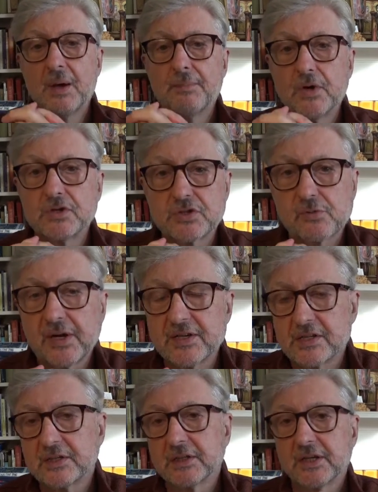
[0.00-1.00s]
Most
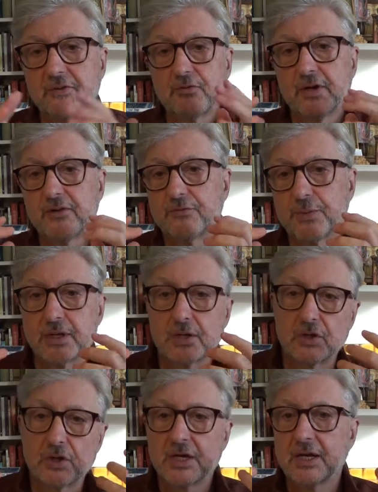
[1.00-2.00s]
recently, we've
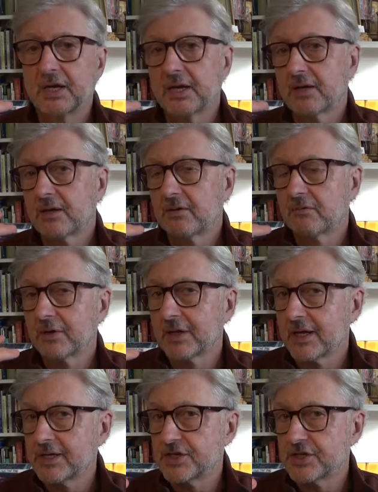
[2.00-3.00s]
been looking at a
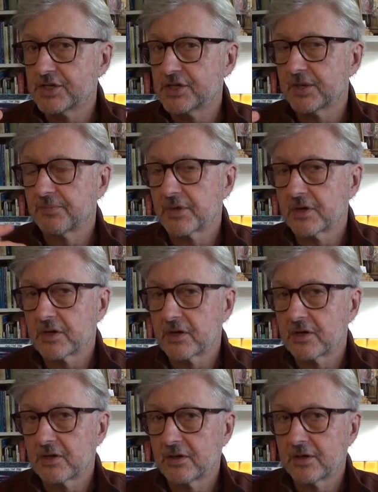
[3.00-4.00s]
relationship that
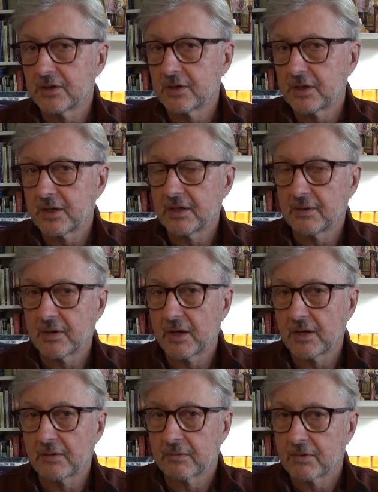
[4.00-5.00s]
occurred in the
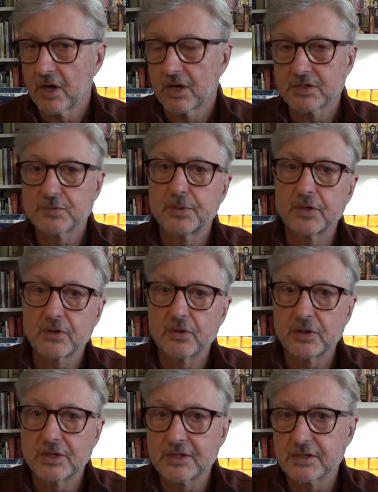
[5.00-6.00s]
Gospel
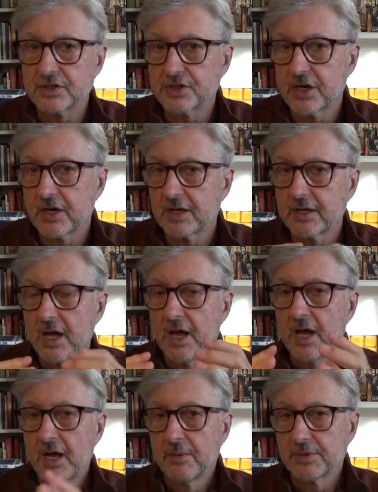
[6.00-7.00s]
according to John,
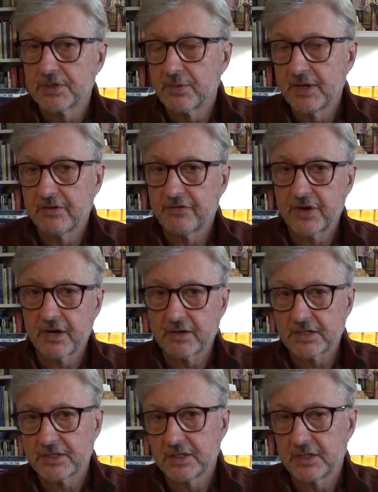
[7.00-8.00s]
between a
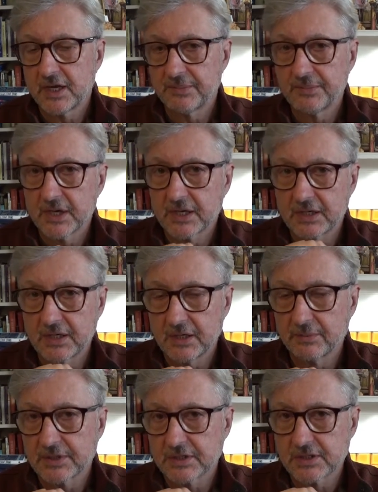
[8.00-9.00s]
Pharisee named
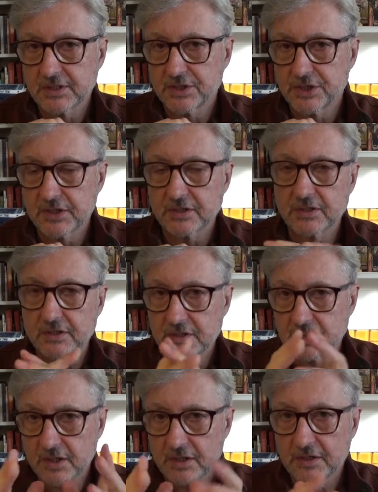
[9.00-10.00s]
Nicodemus and
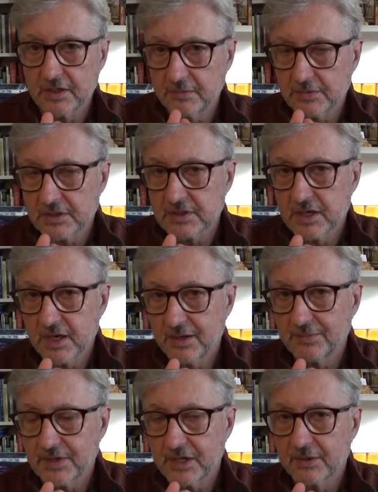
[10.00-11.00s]
Jesus. Nicodemus
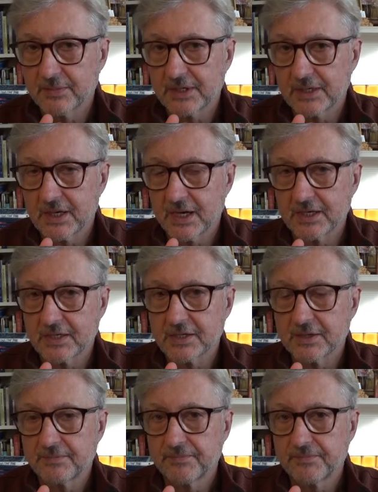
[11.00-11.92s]
came to him at night.